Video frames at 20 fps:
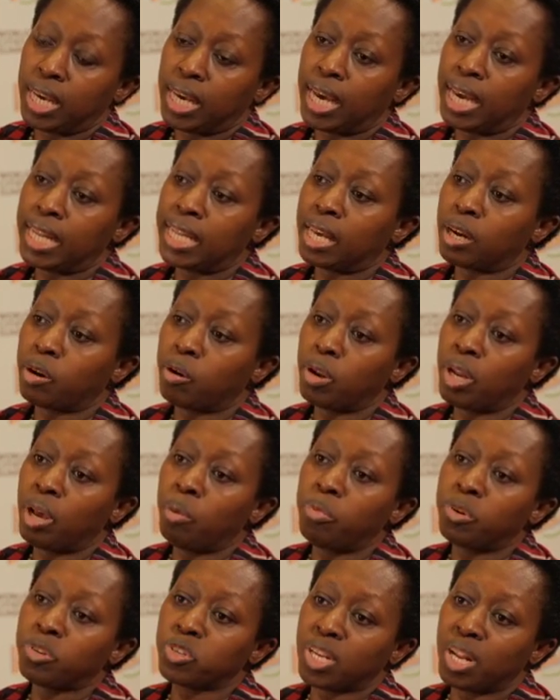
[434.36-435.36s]
and the
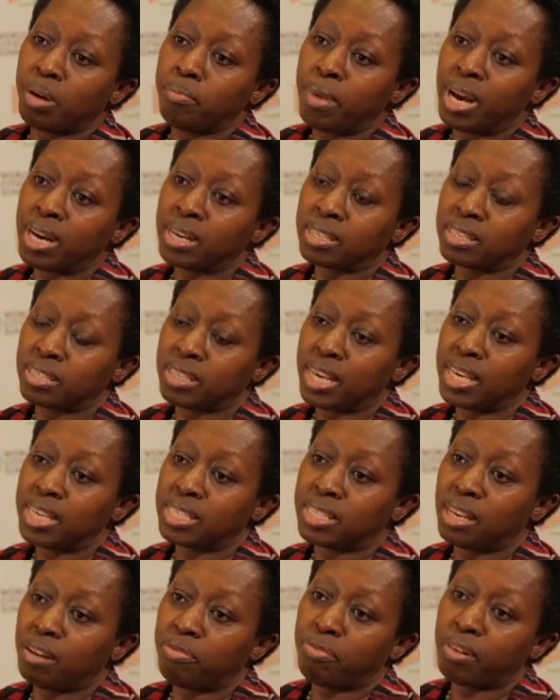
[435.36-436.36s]
collaboration amongst the
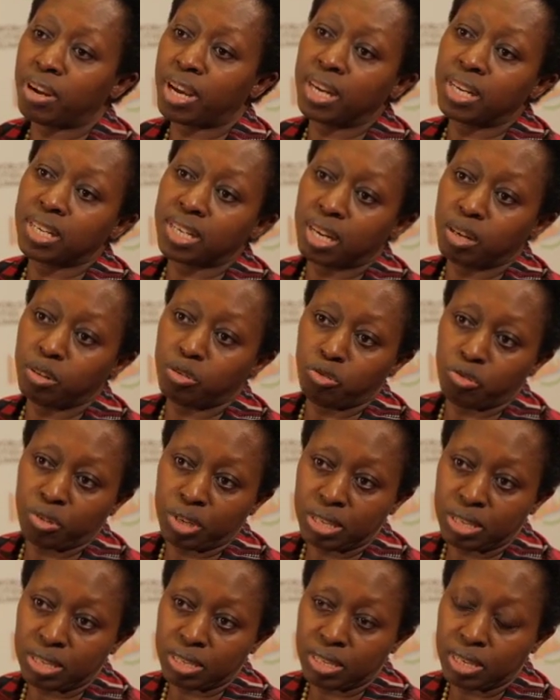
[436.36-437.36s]
East African
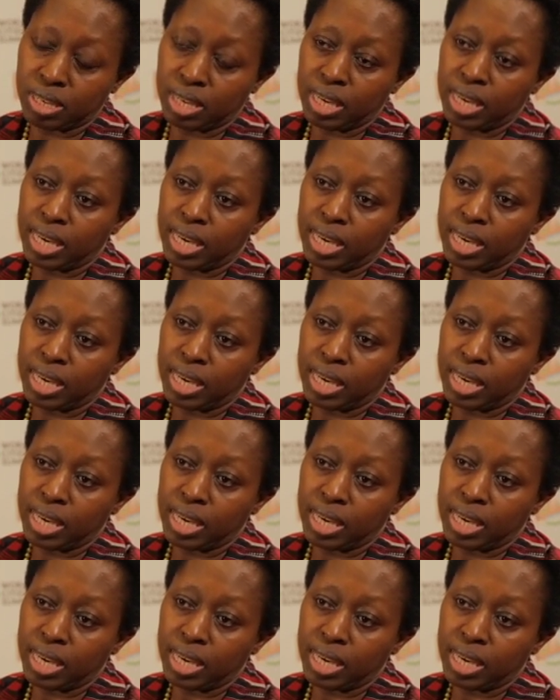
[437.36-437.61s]
countries